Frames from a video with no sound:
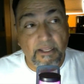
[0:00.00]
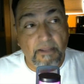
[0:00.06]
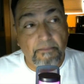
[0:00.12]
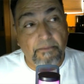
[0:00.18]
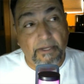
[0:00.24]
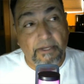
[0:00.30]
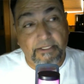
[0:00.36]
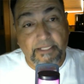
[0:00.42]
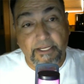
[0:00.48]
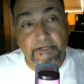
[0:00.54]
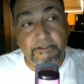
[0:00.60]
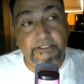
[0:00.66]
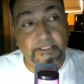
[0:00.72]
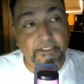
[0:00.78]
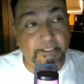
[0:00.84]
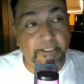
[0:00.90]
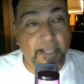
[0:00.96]
But here's
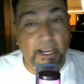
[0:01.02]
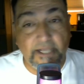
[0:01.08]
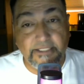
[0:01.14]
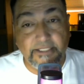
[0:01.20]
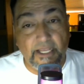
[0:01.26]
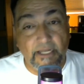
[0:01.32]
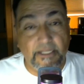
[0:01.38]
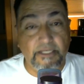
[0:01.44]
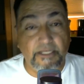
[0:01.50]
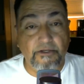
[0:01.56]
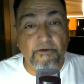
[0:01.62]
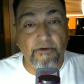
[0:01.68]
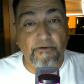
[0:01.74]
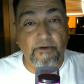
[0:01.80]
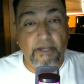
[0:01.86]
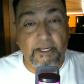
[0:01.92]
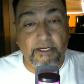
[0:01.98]
this guy telling
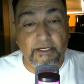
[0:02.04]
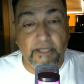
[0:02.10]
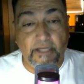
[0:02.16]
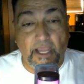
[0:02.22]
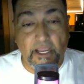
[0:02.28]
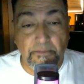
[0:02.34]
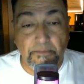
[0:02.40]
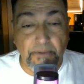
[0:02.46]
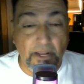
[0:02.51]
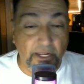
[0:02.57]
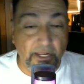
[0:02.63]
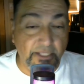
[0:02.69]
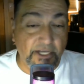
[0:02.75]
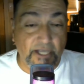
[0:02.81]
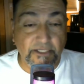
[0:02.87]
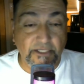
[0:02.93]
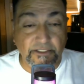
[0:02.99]
you, and I
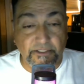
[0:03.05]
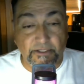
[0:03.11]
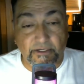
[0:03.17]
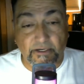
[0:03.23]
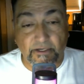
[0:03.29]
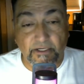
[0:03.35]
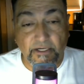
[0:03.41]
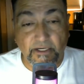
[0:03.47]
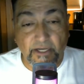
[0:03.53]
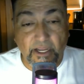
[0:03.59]
apologized to her.